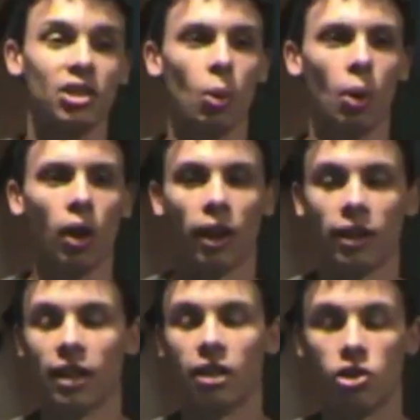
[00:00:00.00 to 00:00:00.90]
the word I
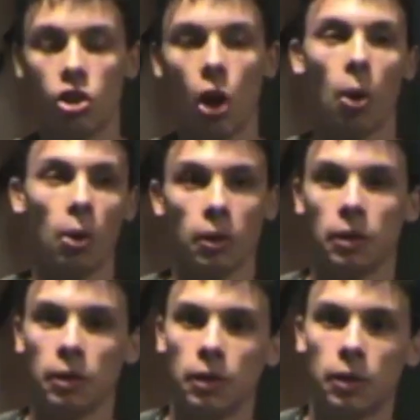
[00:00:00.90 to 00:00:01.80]
need. Dull.
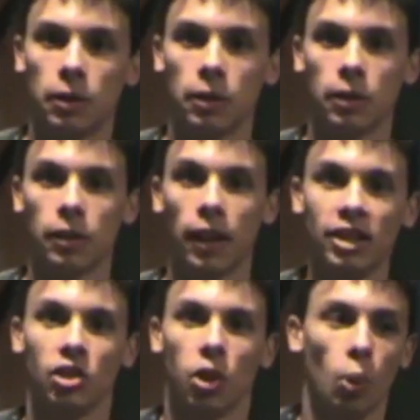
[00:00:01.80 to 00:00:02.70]

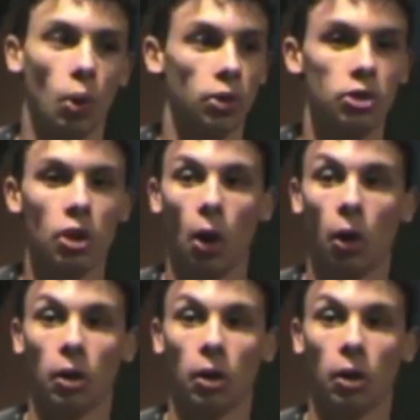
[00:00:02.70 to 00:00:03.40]
That's the word. Dull.